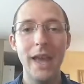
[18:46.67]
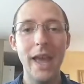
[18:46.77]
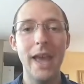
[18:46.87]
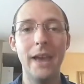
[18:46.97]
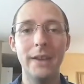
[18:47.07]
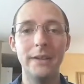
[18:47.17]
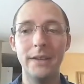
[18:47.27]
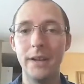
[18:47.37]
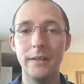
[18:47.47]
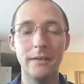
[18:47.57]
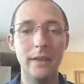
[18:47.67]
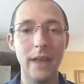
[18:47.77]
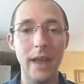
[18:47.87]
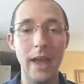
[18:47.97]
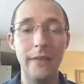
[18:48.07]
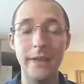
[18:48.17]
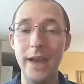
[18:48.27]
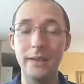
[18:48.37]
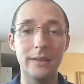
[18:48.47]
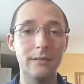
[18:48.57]
and that
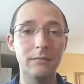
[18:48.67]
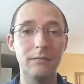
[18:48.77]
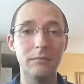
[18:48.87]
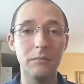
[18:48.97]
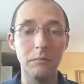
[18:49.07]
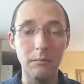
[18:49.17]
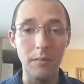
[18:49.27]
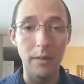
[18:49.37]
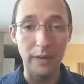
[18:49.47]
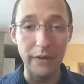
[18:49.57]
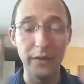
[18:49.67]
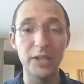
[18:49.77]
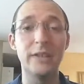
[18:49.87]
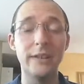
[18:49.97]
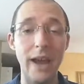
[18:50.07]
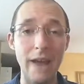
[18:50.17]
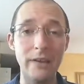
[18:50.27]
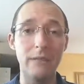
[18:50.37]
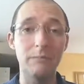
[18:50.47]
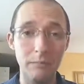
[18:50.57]
the definition that
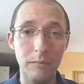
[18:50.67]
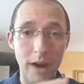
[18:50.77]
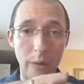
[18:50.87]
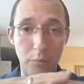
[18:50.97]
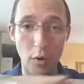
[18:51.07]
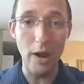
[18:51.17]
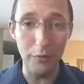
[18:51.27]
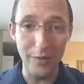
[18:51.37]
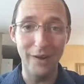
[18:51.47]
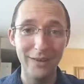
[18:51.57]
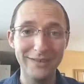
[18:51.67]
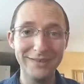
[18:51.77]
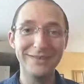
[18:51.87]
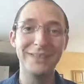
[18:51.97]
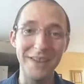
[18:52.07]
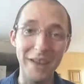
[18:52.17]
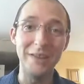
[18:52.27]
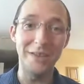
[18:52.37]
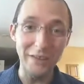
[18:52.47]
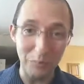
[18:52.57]
I've kind of put out there
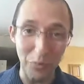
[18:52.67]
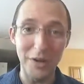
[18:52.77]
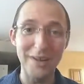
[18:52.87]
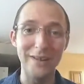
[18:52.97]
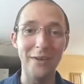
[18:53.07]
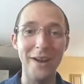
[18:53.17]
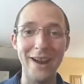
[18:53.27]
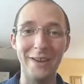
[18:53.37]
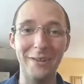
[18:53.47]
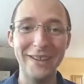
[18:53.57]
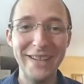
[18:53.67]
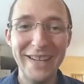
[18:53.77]
is pretty darn accurate.